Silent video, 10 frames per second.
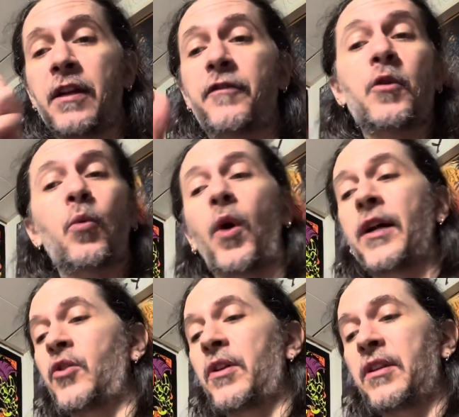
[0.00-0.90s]
And if you
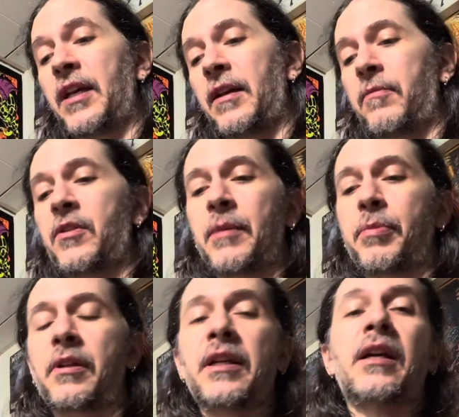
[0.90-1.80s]
want, you can take
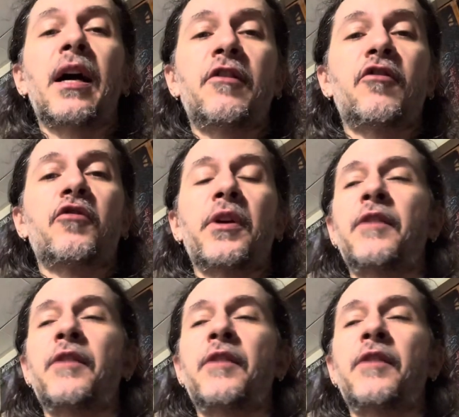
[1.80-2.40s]
typically kite string.